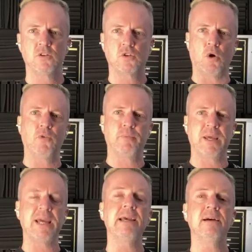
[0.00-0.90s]
told
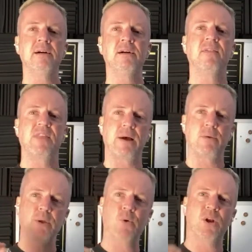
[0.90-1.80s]
me that
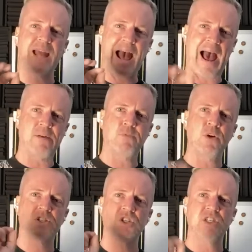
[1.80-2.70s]
we would
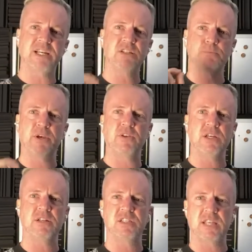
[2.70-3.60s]
average 6
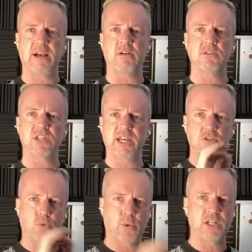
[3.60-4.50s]
million sales in
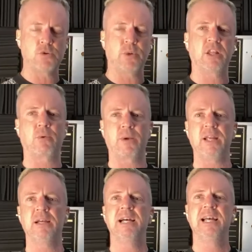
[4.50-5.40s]
2023
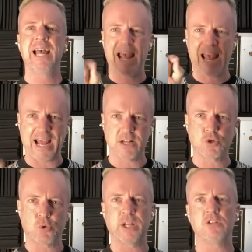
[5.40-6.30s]
and
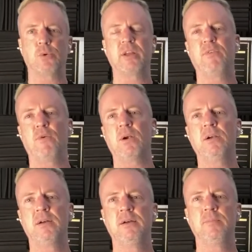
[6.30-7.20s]
2024,
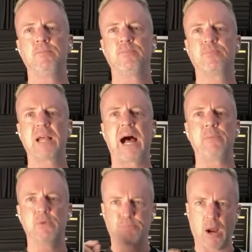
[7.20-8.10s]
I
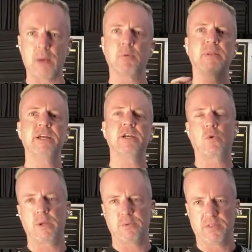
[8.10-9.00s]
would probably
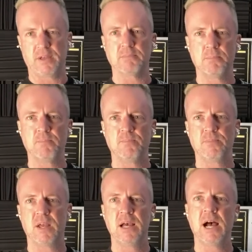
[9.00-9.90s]
agree with them.
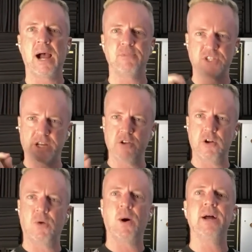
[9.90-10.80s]
I would say, you
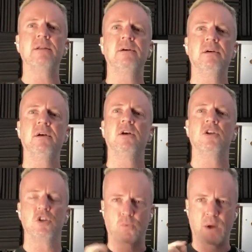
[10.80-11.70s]
know what?
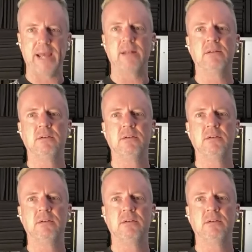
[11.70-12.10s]
You're right.